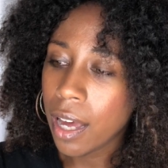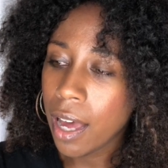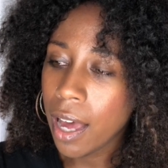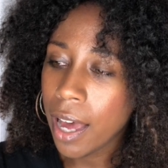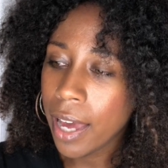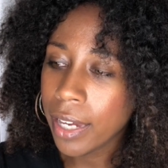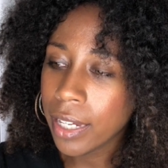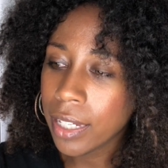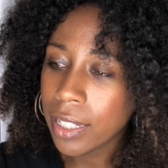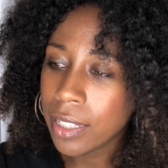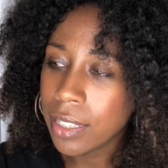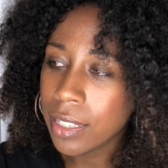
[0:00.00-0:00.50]

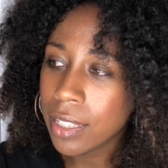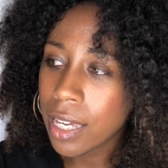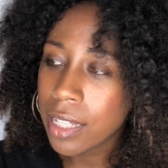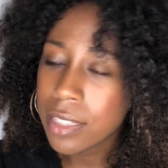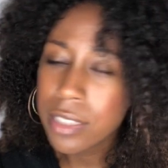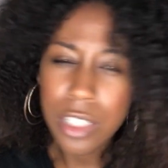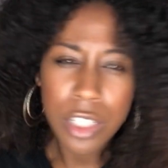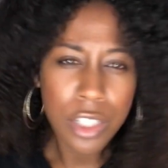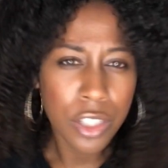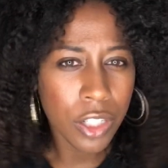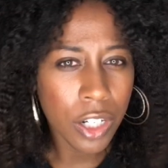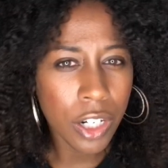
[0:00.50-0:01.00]
I
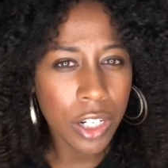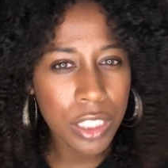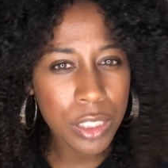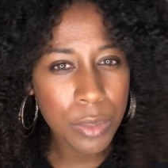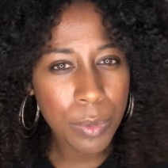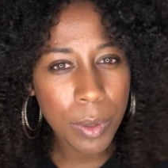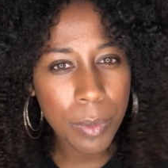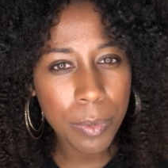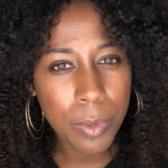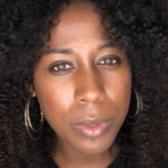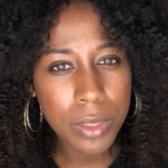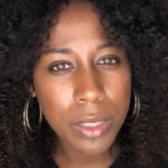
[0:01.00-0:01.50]
guess, encourage
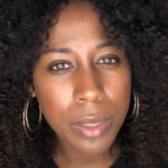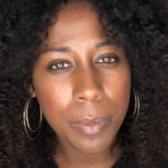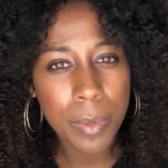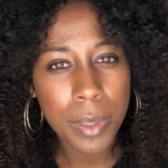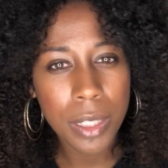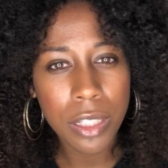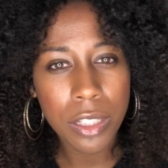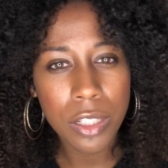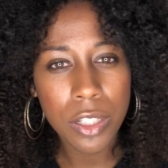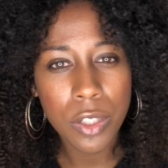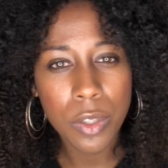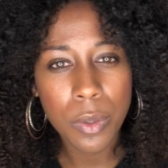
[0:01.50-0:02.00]
people to
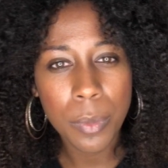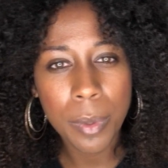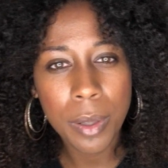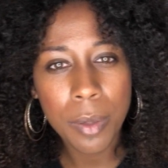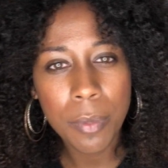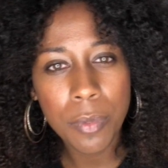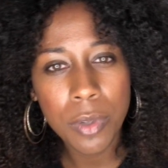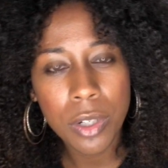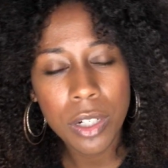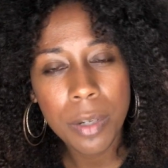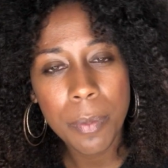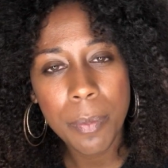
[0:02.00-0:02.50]
be a little
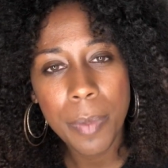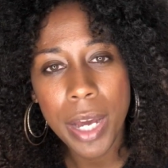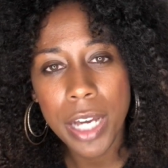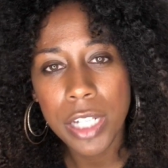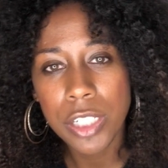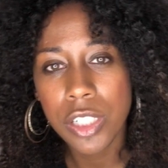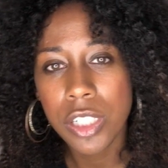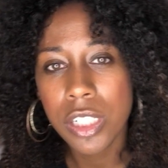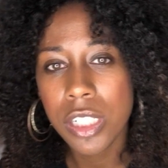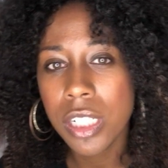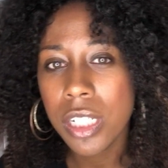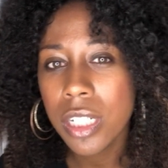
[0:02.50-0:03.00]
bit more
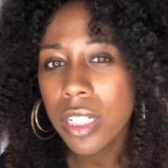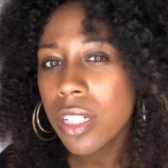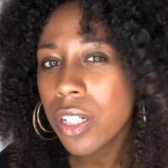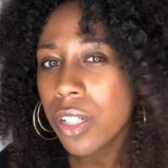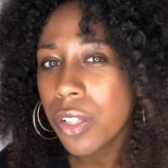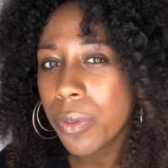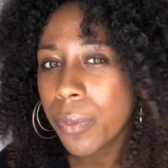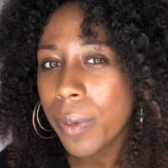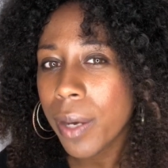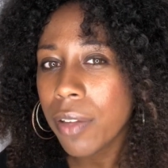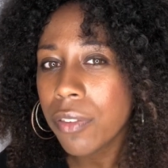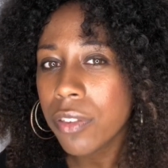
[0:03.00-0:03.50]
compassionate
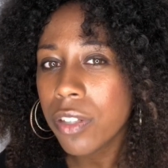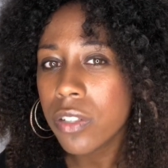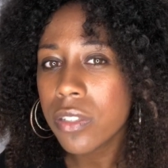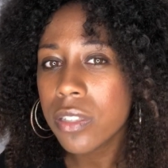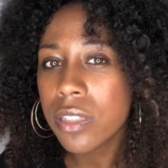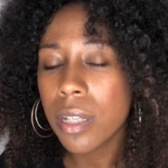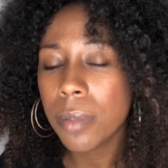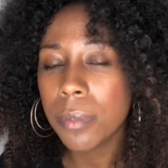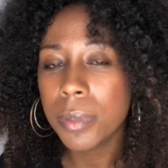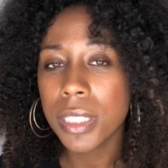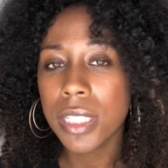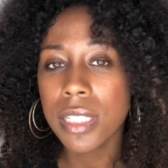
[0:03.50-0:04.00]
around those
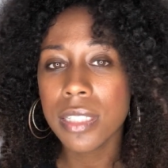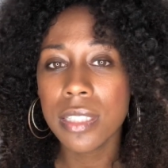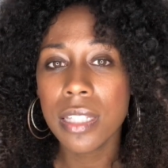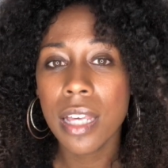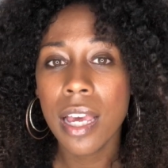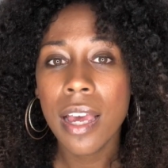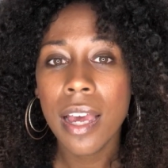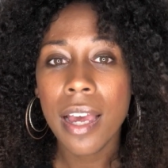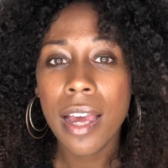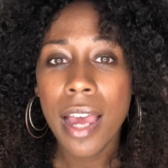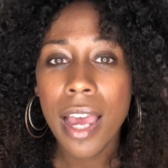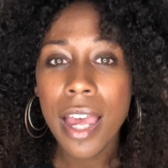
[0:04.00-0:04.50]
subjects.
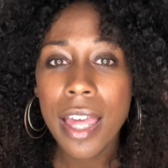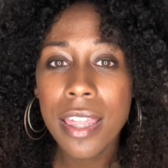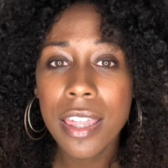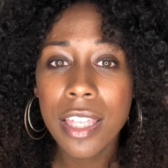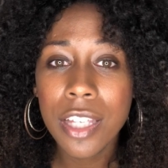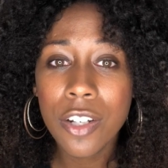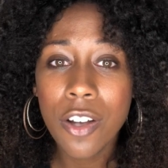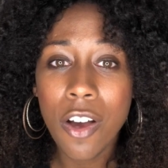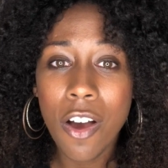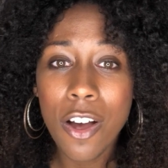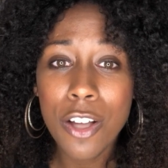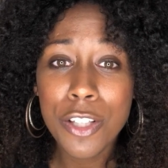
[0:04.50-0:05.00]
And
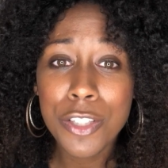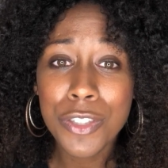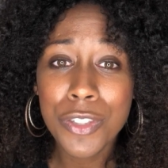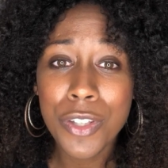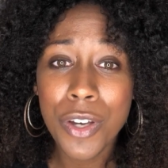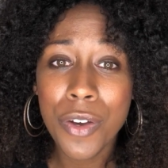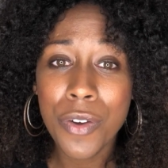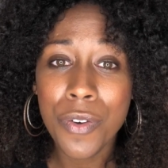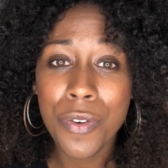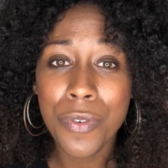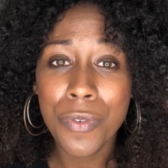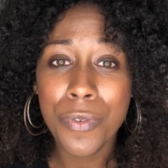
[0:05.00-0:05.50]
then
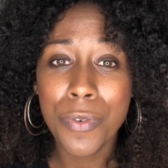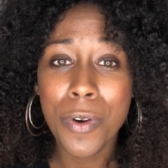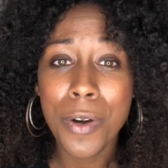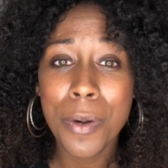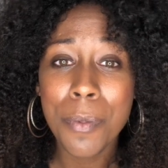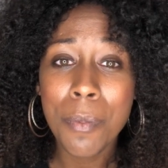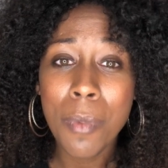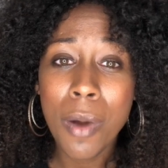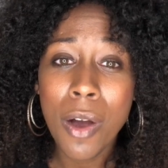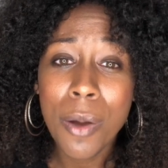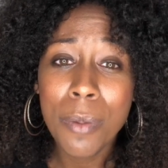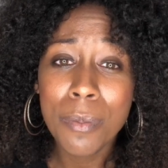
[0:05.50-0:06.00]
also for
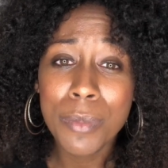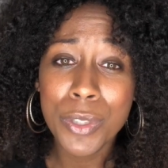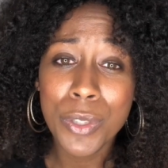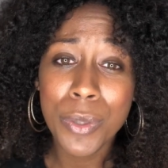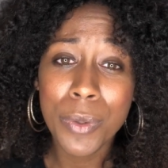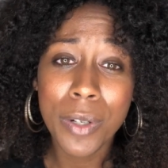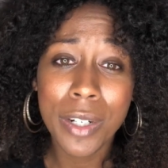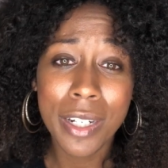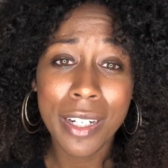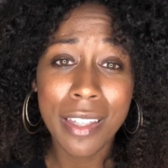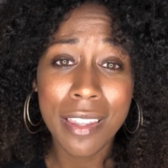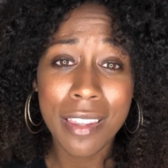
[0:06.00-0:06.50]
moms
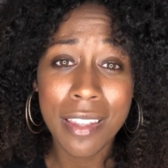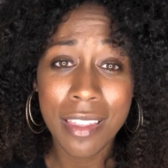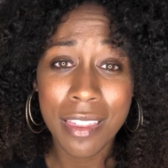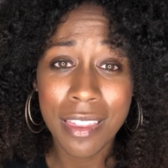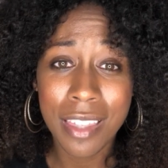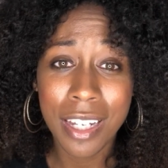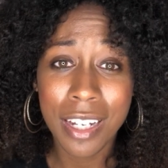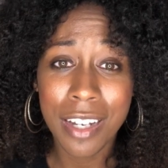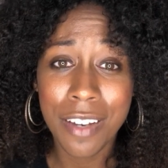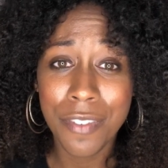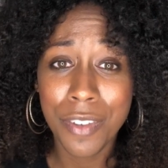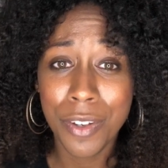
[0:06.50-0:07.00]
who are in the
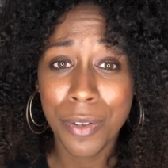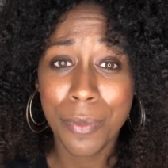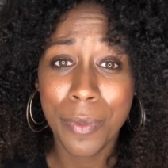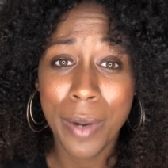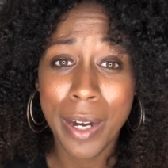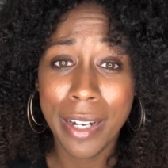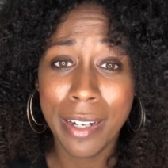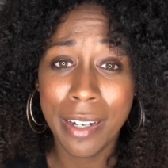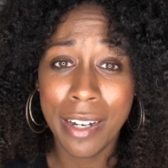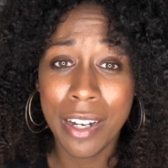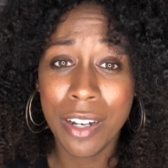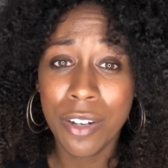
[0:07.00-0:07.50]
thick of it
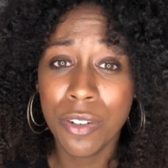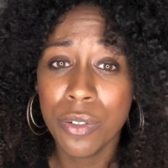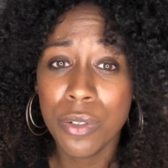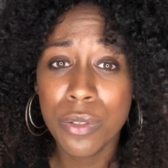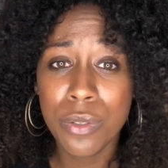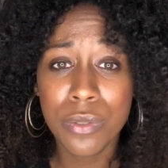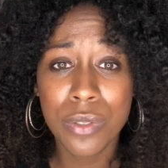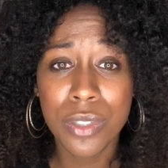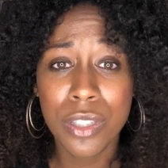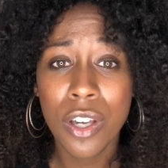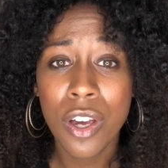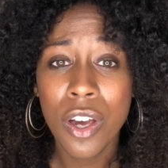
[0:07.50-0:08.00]
right now,
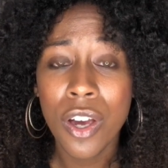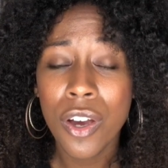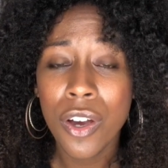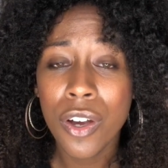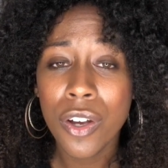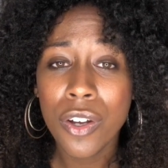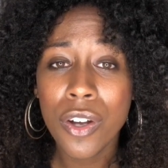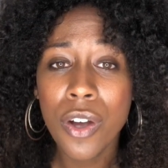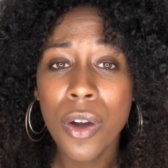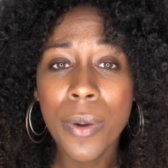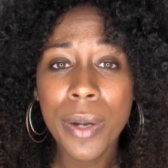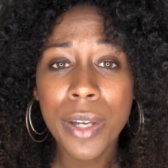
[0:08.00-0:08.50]
who's
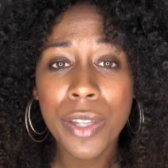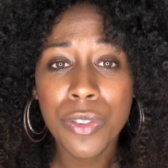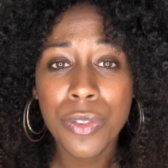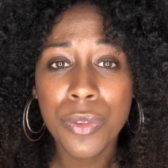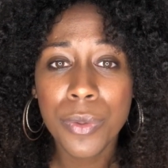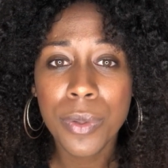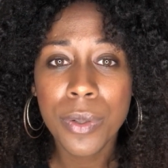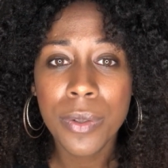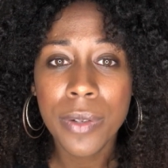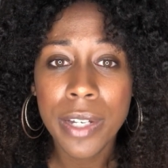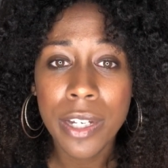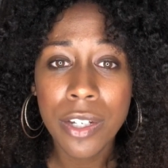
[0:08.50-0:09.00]
going
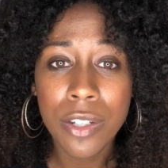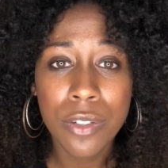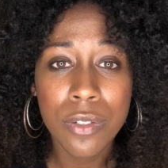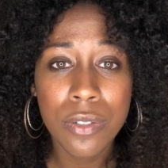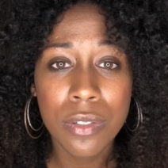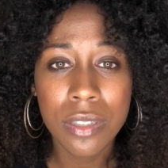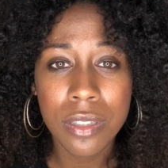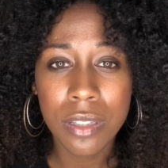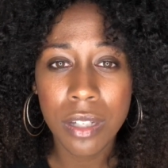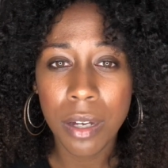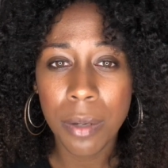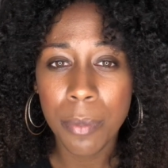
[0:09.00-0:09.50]
through it,
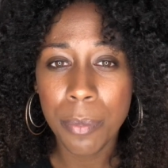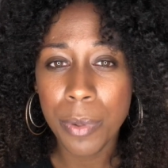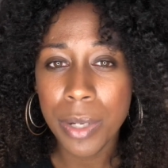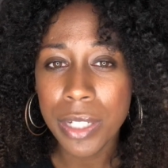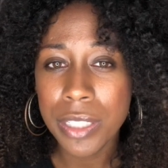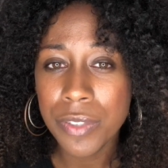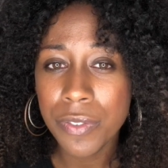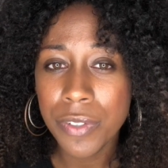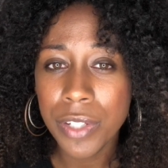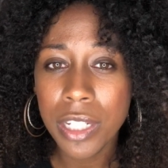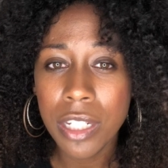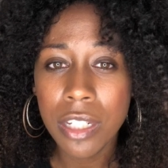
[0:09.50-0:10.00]
who's
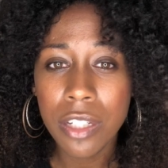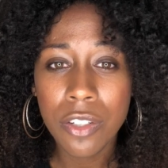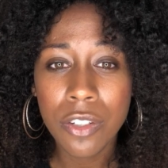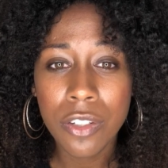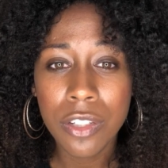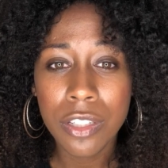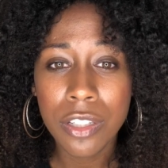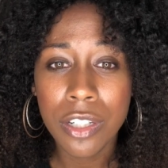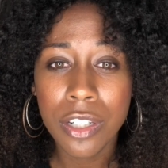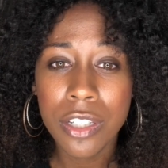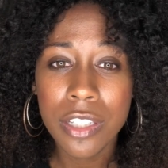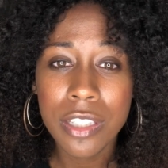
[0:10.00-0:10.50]
breastfeeding
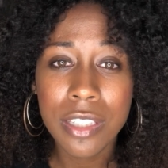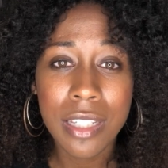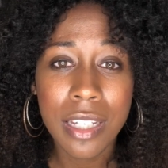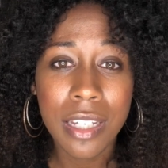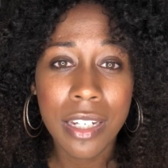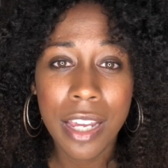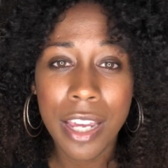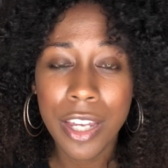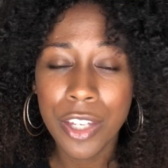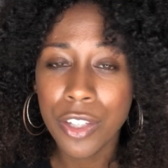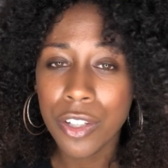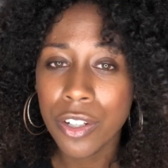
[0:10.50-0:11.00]
or nursing,
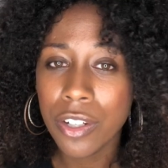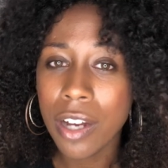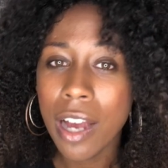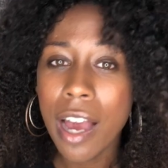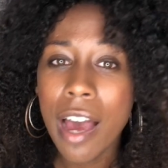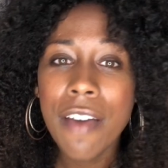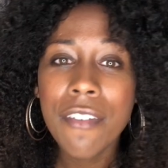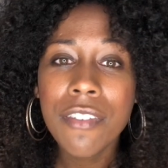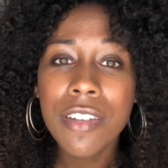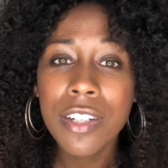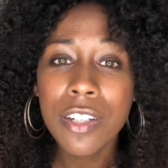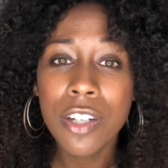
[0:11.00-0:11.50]
and you're
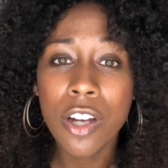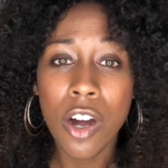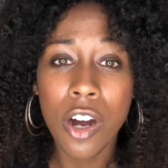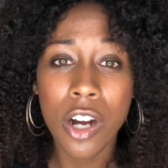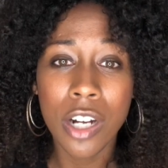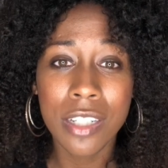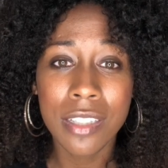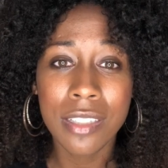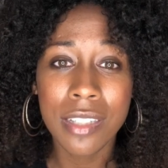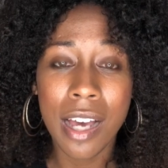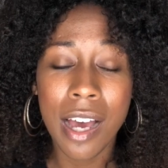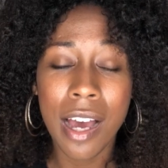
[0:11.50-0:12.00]
having a
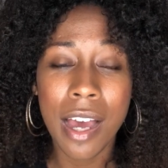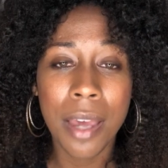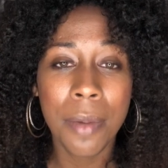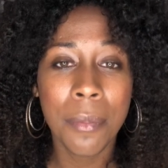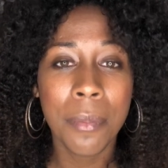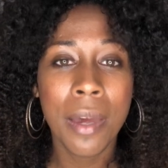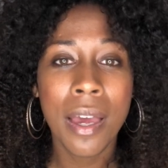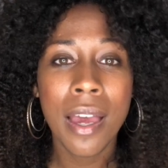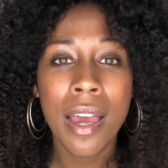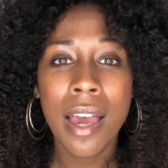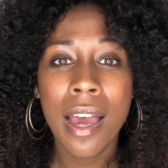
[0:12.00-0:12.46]
hard time,